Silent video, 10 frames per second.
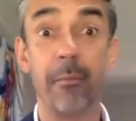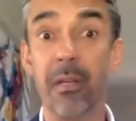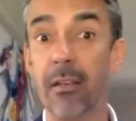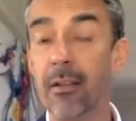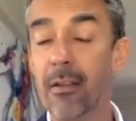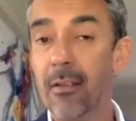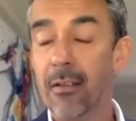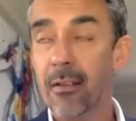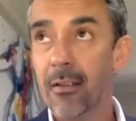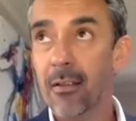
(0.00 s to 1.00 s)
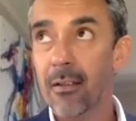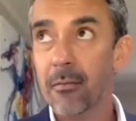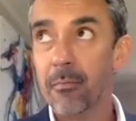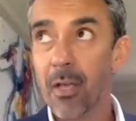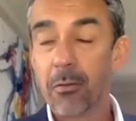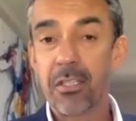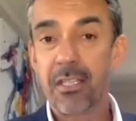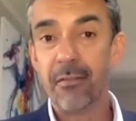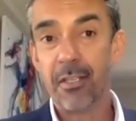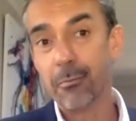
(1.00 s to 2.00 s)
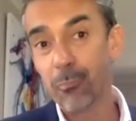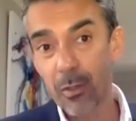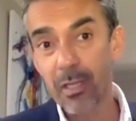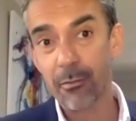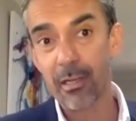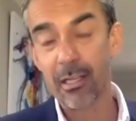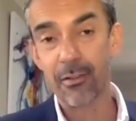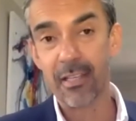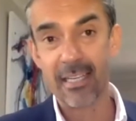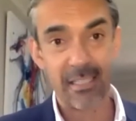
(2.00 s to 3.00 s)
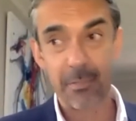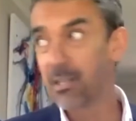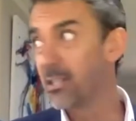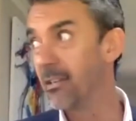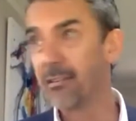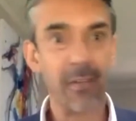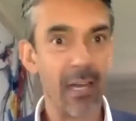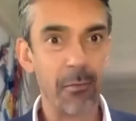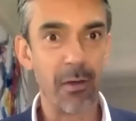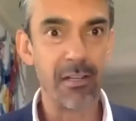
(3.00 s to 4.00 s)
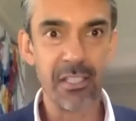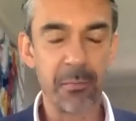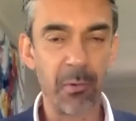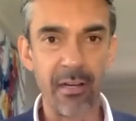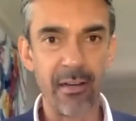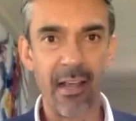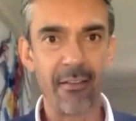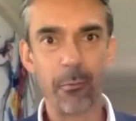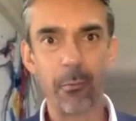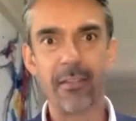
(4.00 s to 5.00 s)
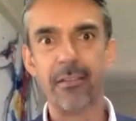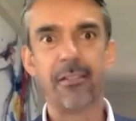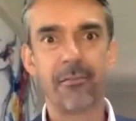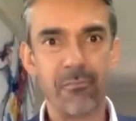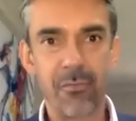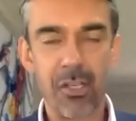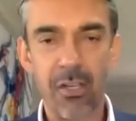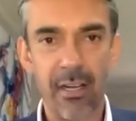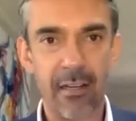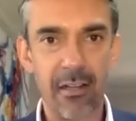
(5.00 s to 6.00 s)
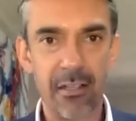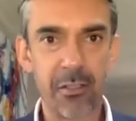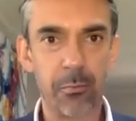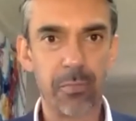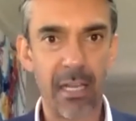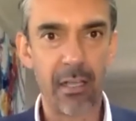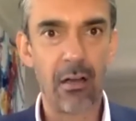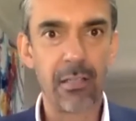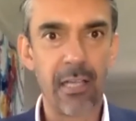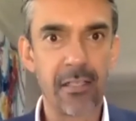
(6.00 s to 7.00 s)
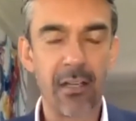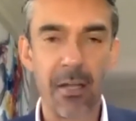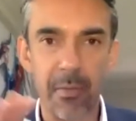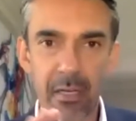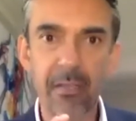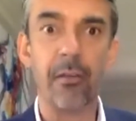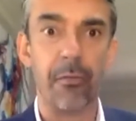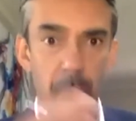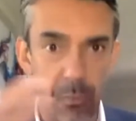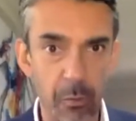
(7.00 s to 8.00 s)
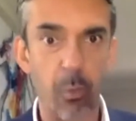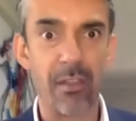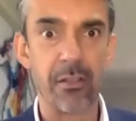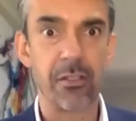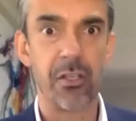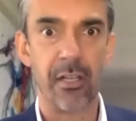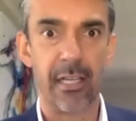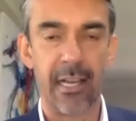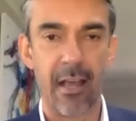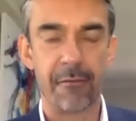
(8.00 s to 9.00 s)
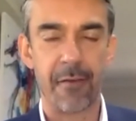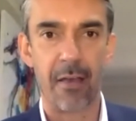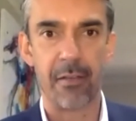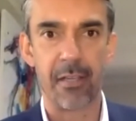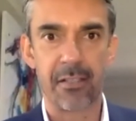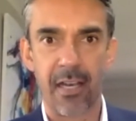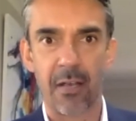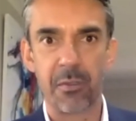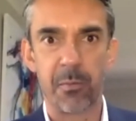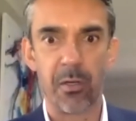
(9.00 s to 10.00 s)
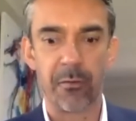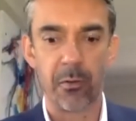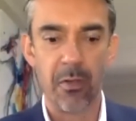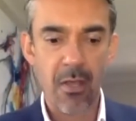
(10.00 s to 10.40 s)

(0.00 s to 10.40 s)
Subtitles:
But Mel's just giving you some really, really good things, especially, we're into spring now. The weather's turning. I know it's still bloody cold outside, but the weather's turning in our favor. Yesterday was beautiful.